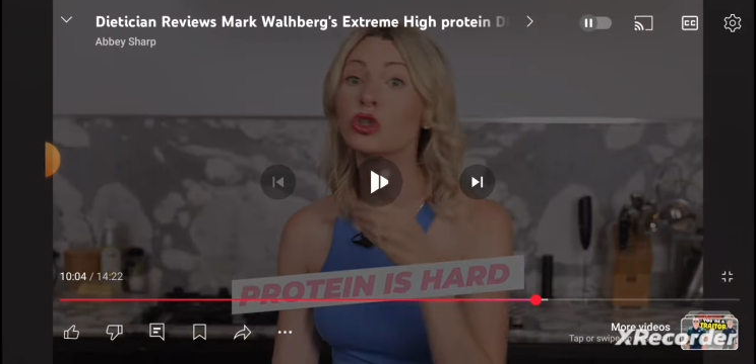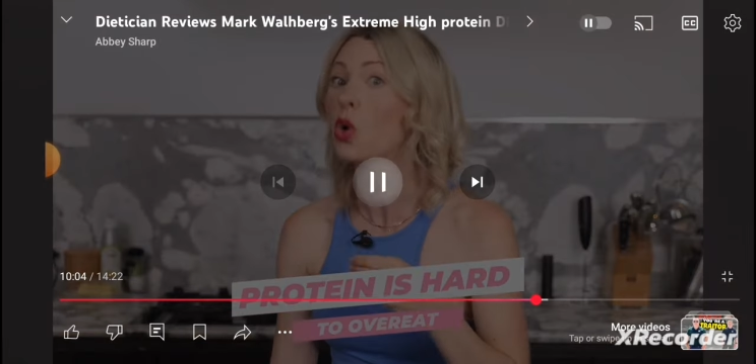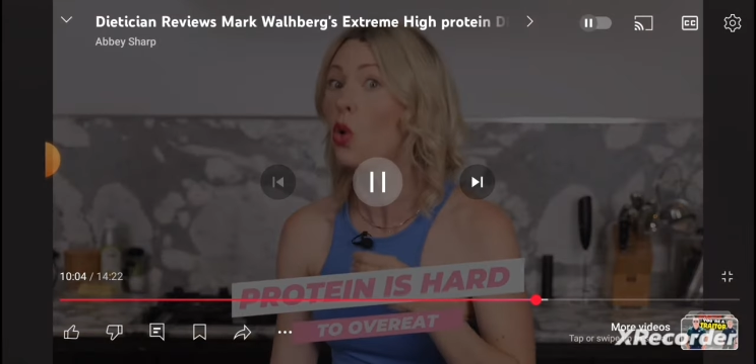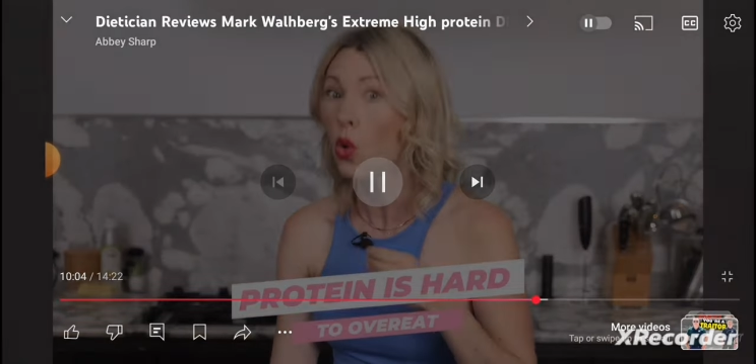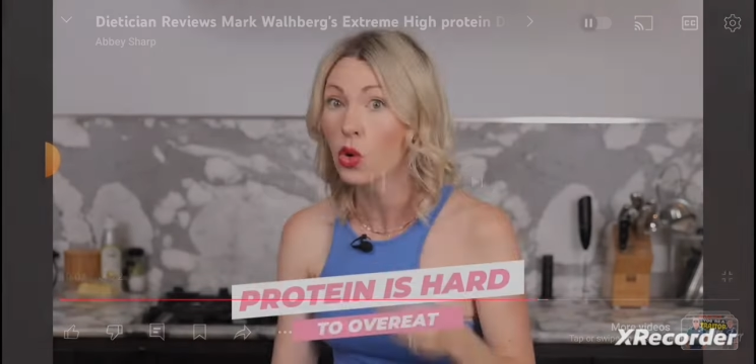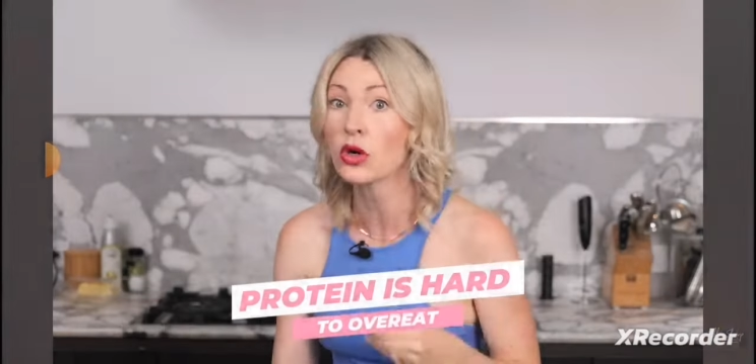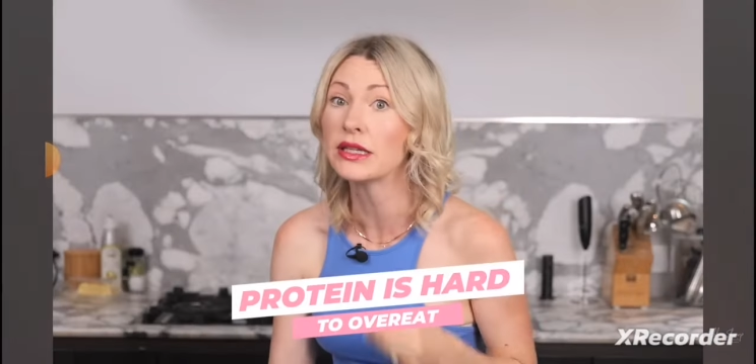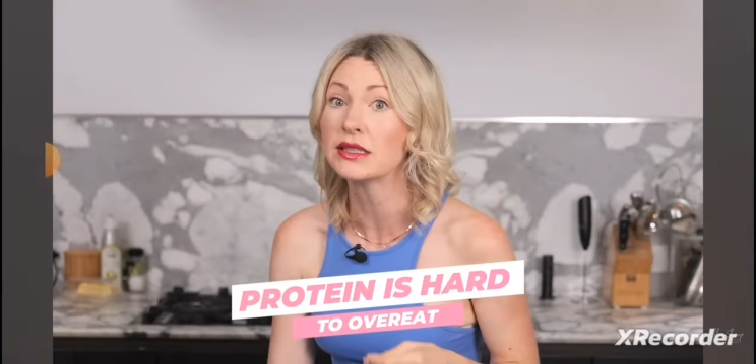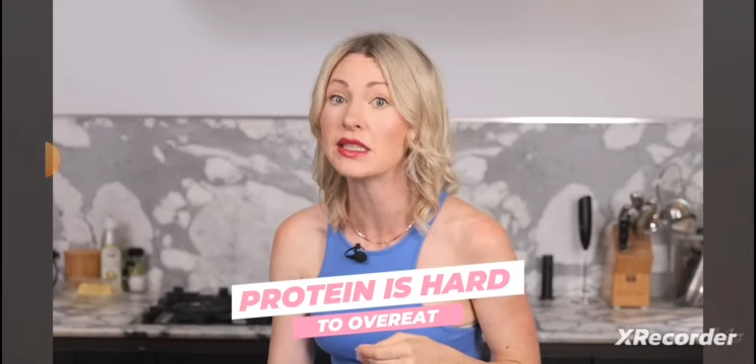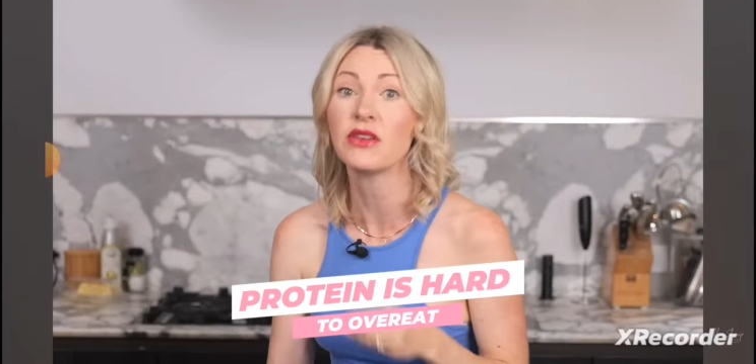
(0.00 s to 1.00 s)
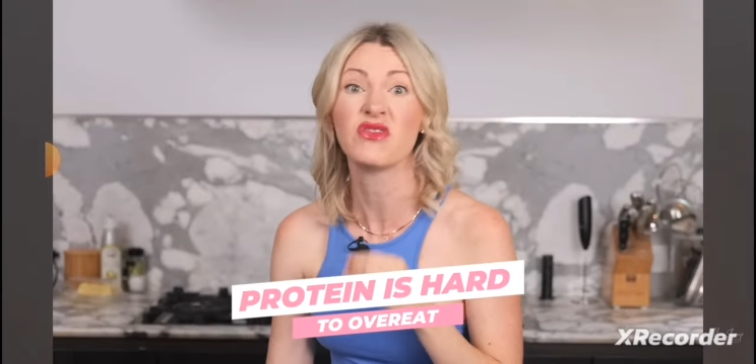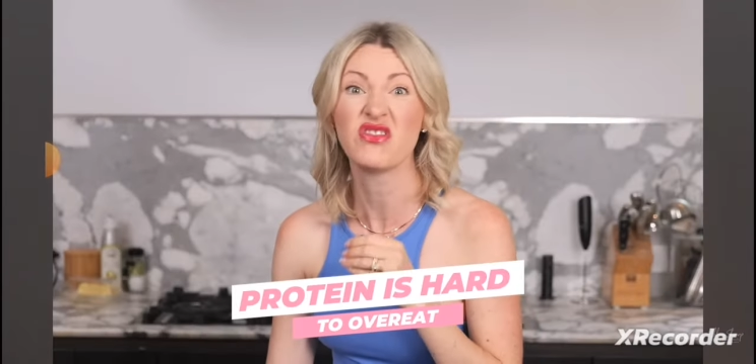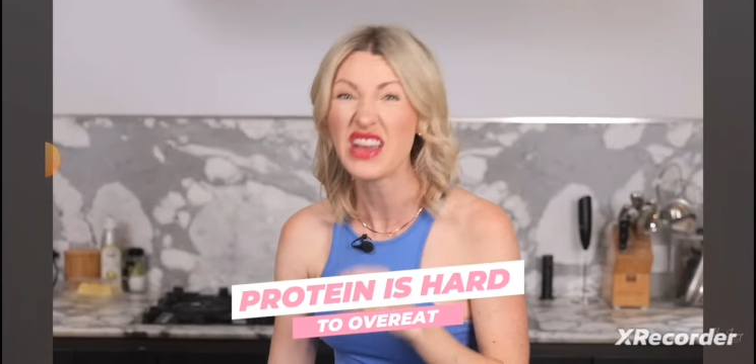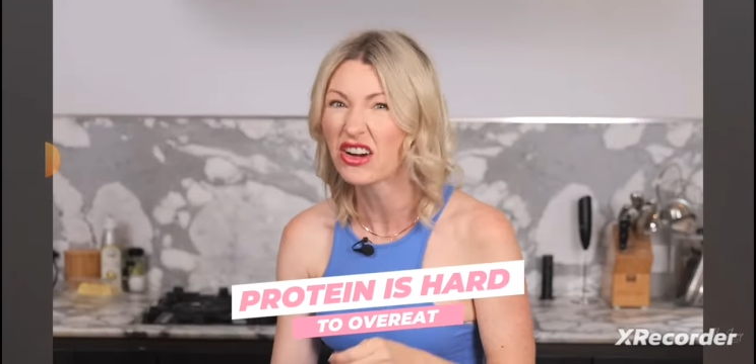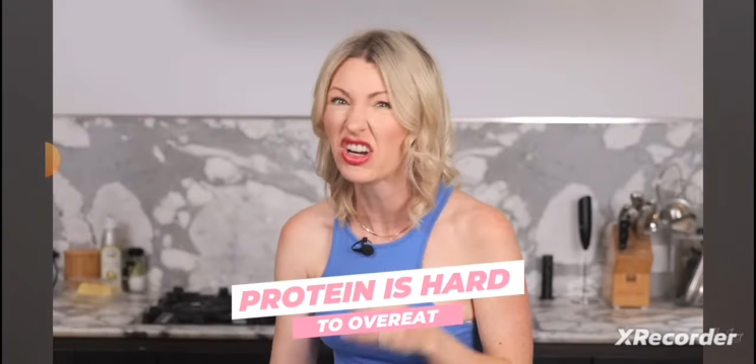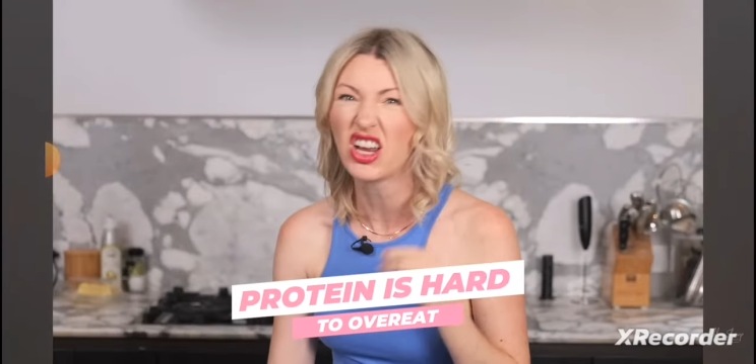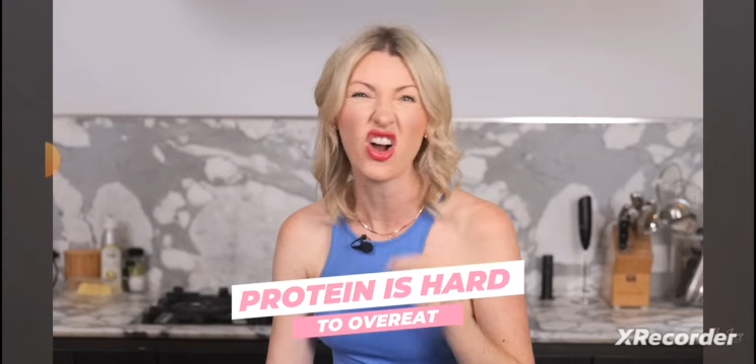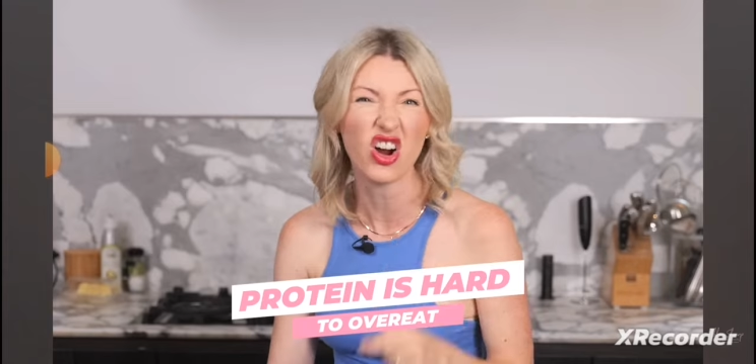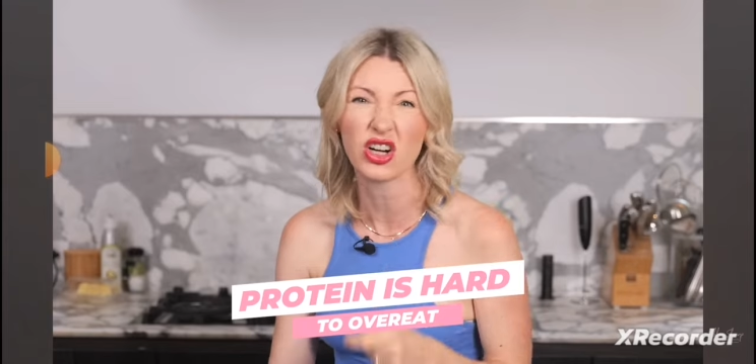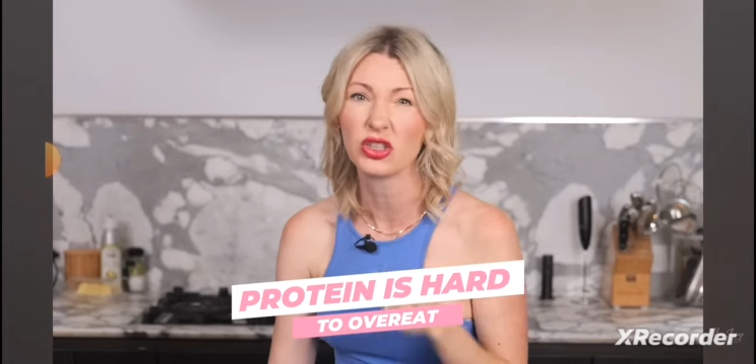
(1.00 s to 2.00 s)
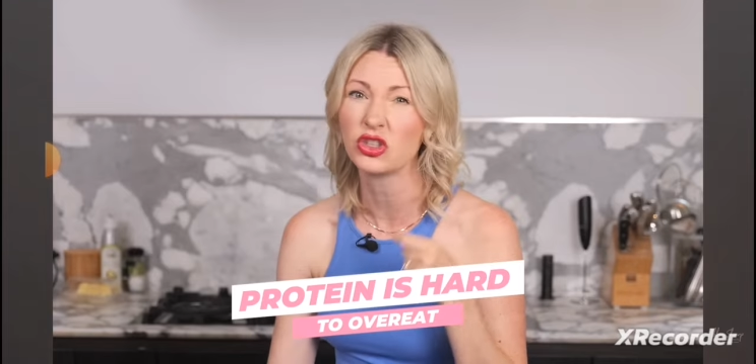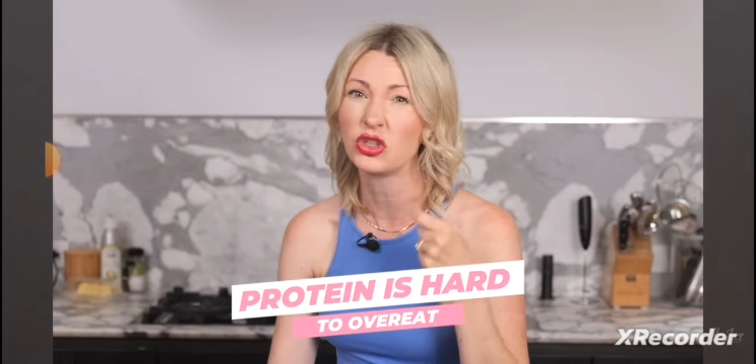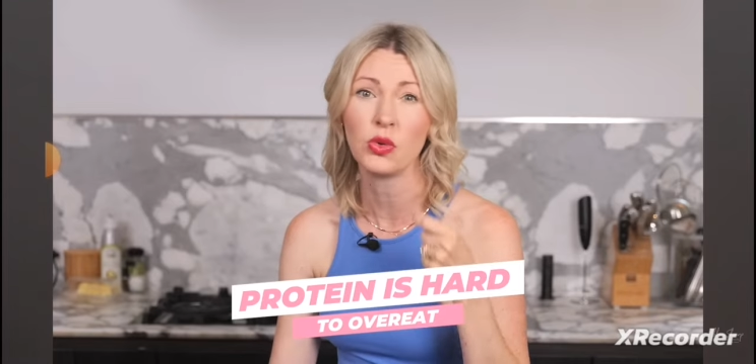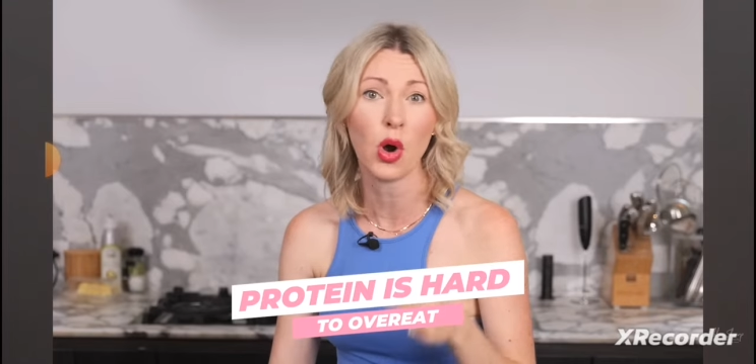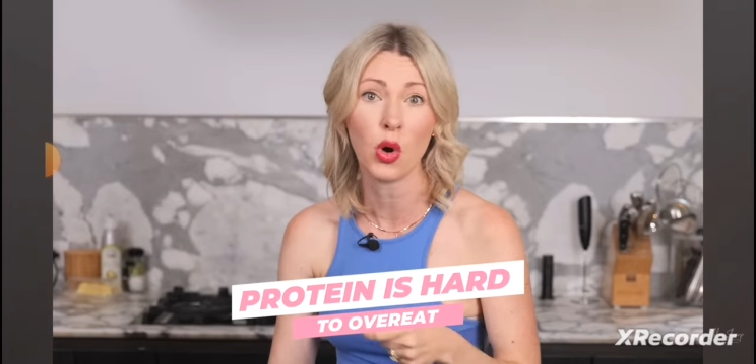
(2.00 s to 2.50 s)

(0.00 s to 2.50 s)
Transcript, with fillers: notoriously very hard to